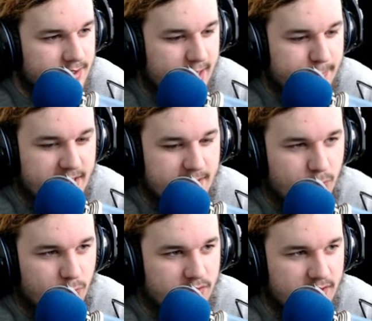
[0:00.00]
Can't be any
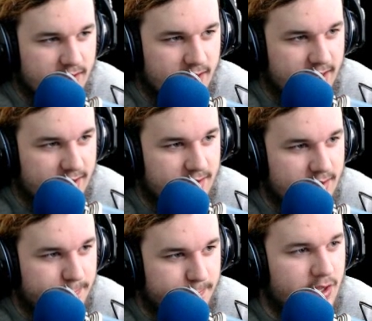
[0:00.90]
more than like.
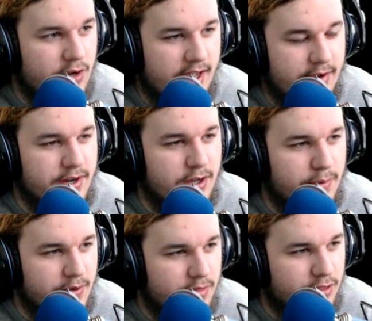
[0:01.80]
Okay, here we go.
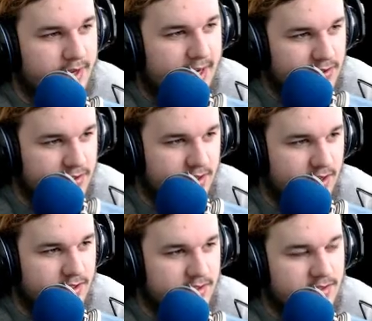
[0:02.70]
About three hours of
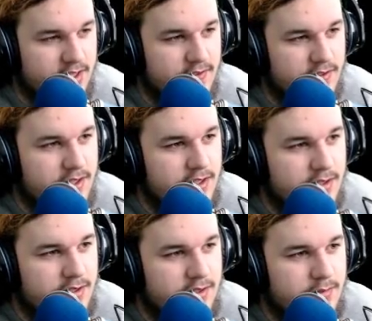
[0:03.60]
darkness left.
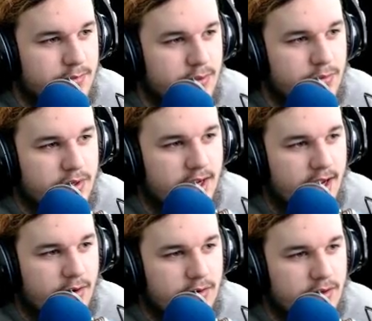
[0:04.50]
But one
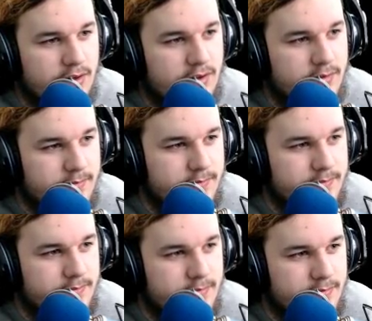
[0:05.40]
hour.
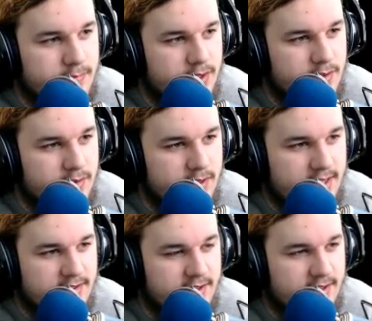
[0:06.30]

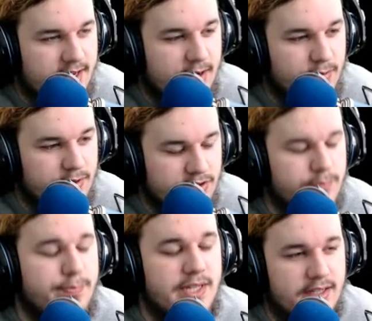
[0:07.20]
Less than an hour.
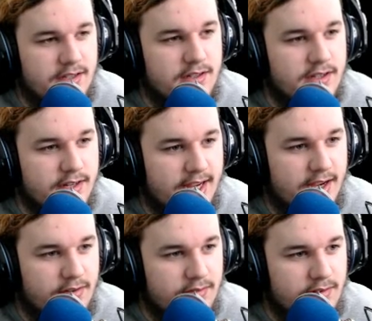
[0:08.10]
Should be good
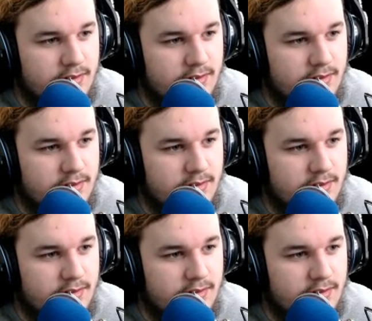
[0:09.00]
now.